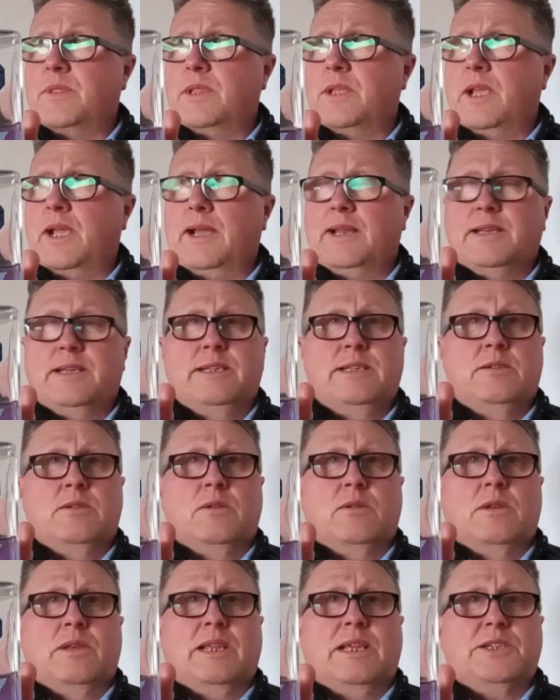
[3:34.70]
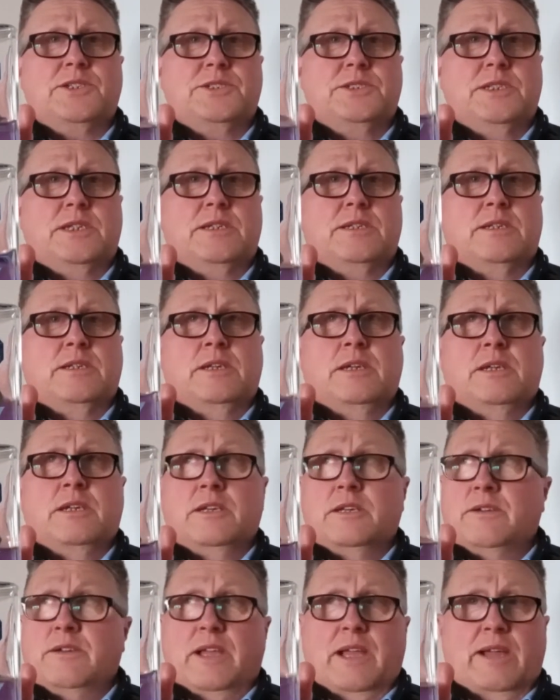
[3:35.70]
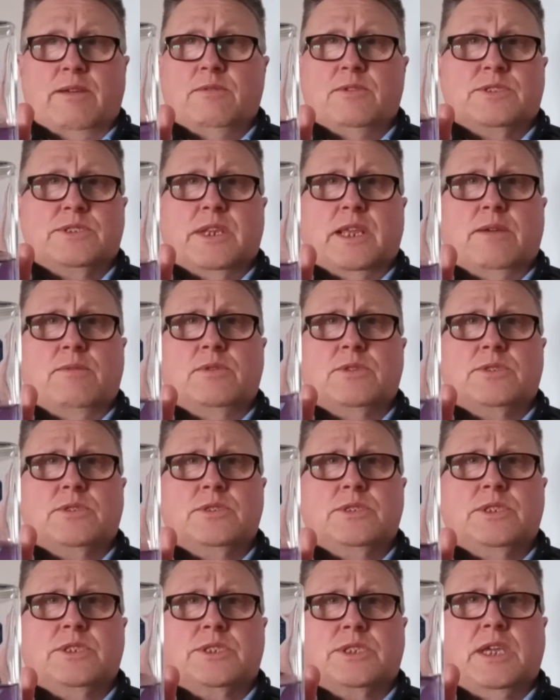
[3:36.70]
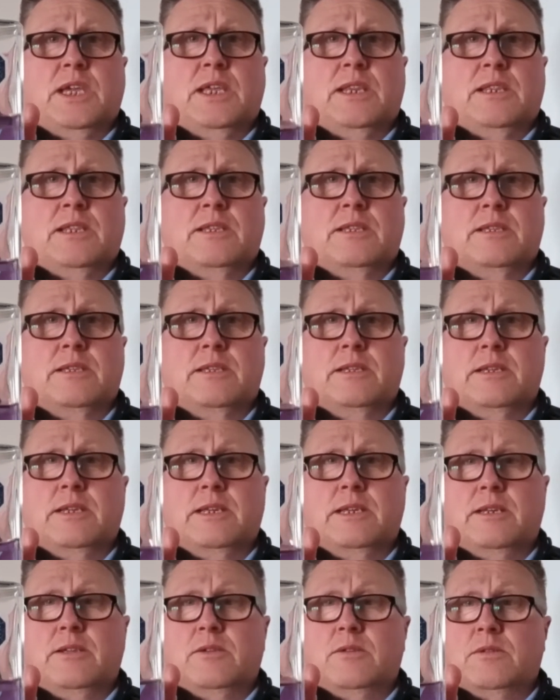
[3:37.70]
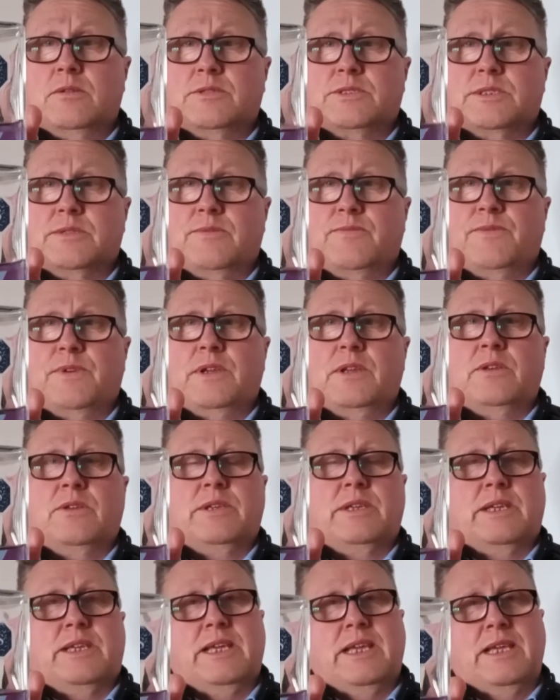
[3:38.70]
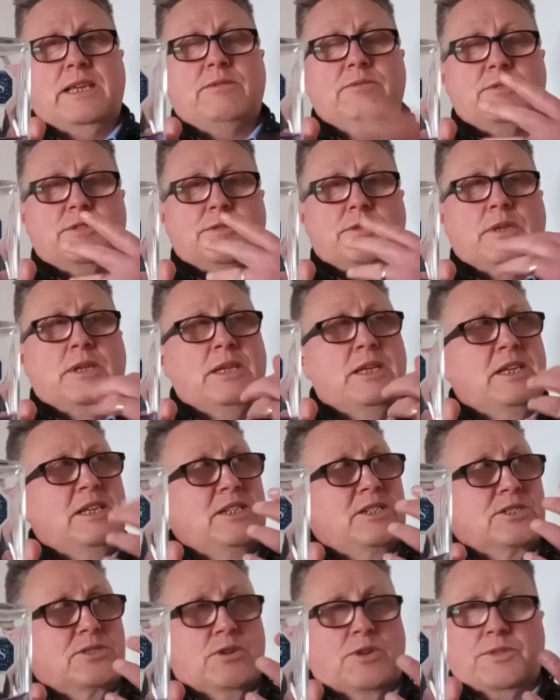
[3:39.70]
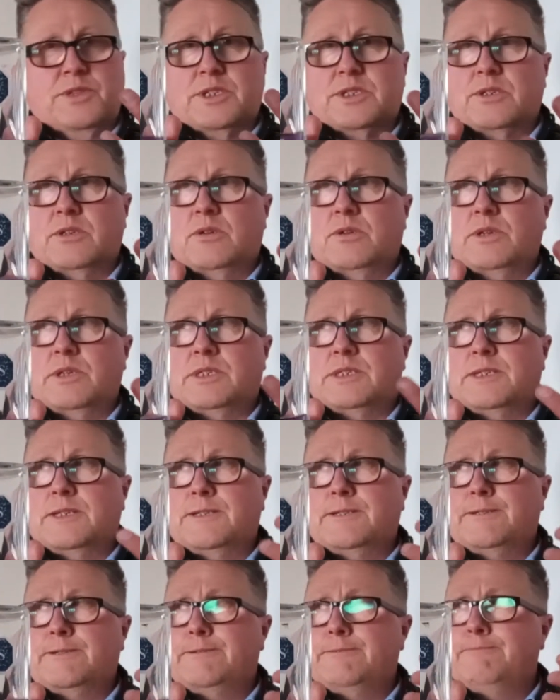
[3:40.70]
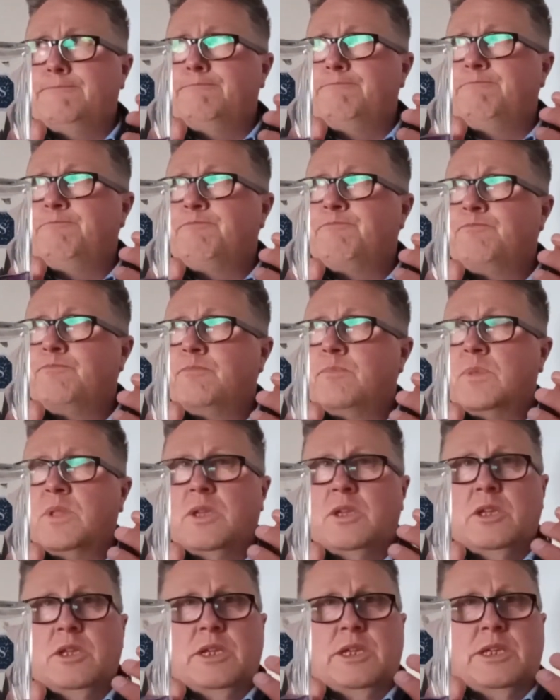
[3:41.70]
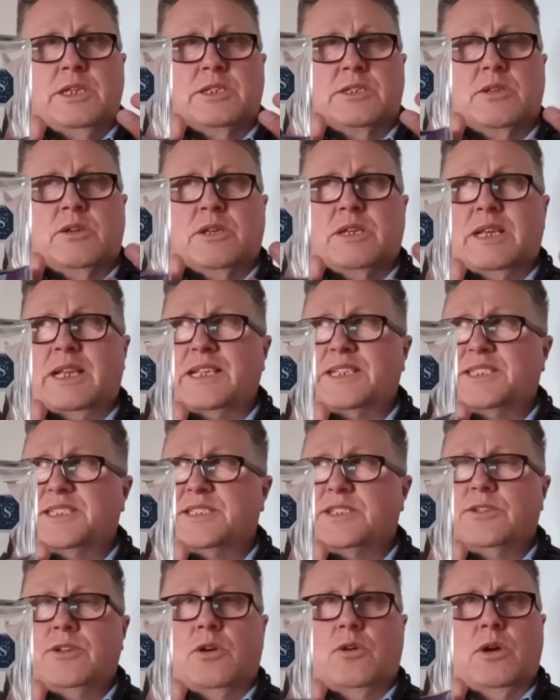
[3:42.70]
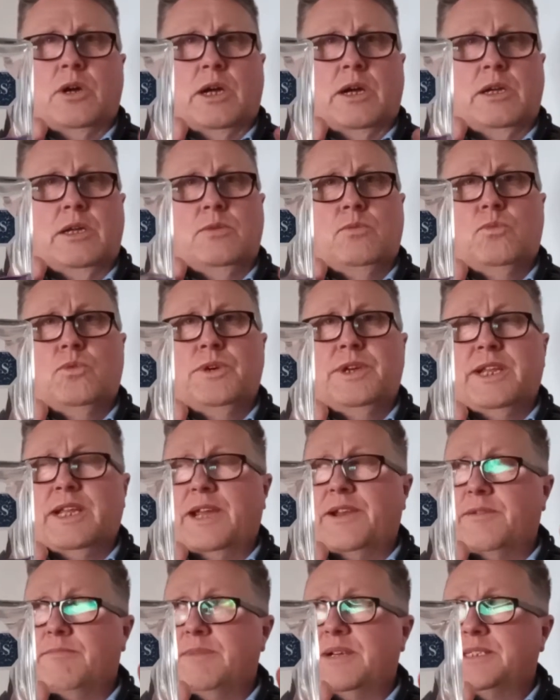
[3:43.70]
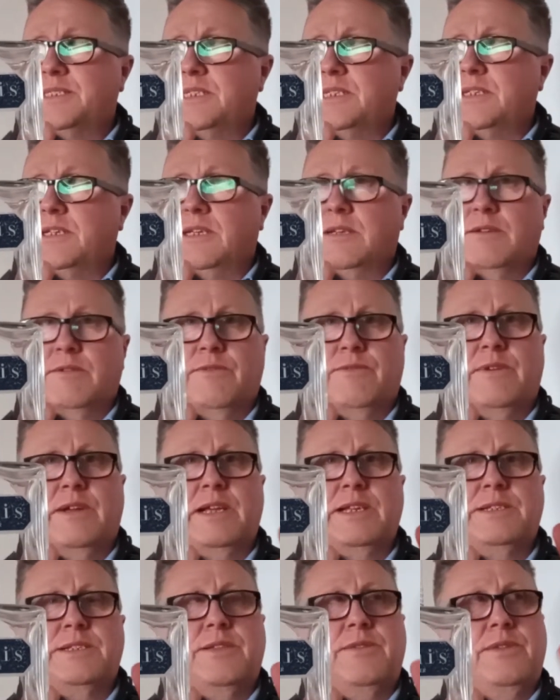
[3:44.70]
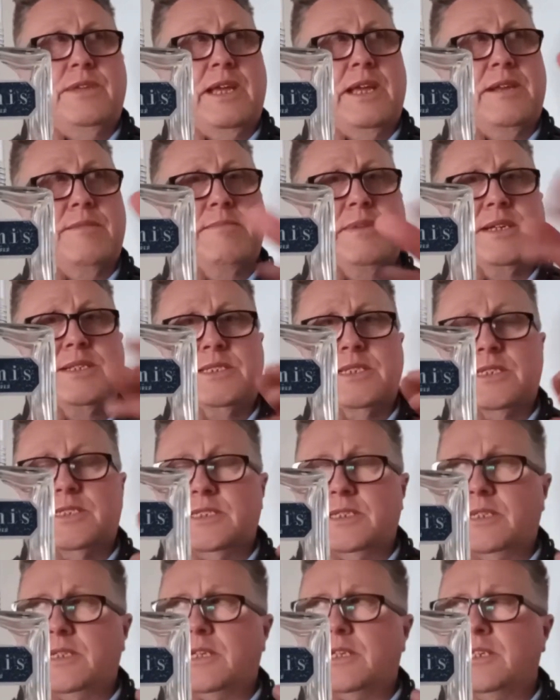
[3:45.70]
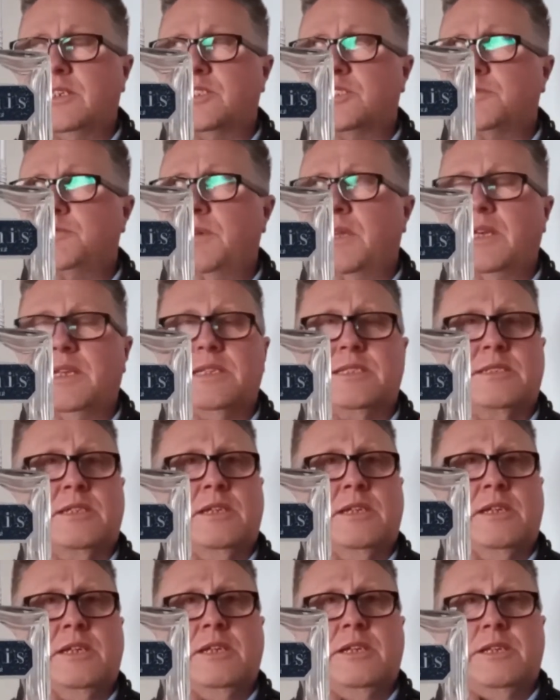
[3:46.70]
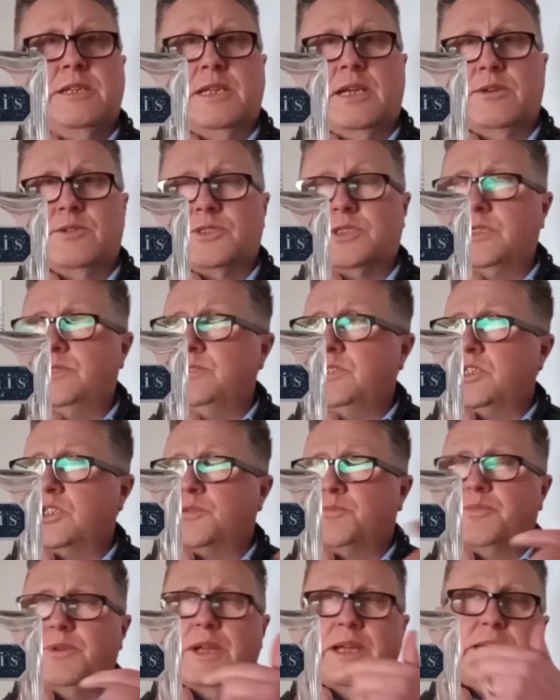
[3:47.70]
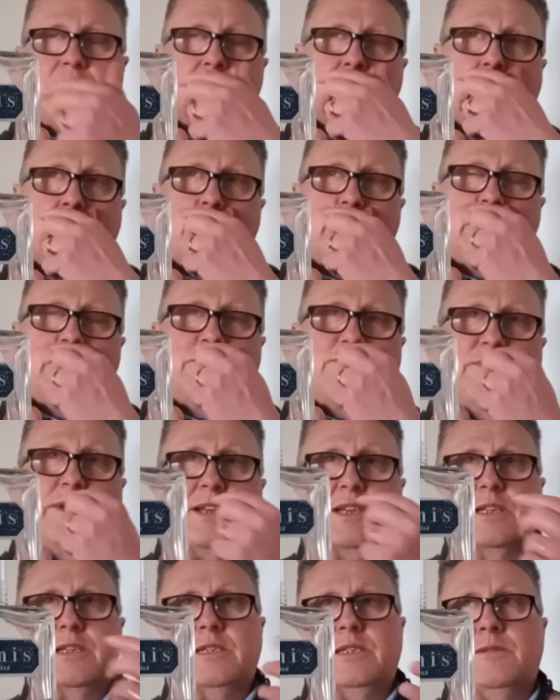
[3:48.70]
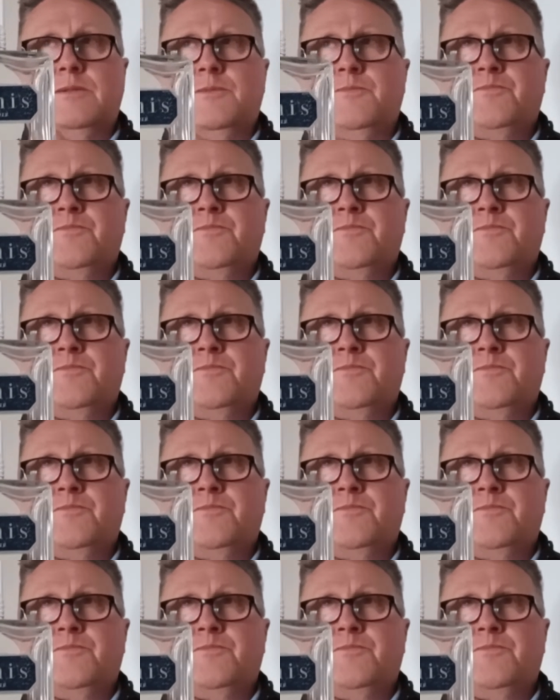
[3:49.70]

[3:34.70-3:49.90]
and it'll last you hours and hours on your skin, and it'll feel like you keep. It's got this like it's like classed as a woody aromatic phrase, and the aromatics, and you can smell it. Now, so you just spray it on. It's very,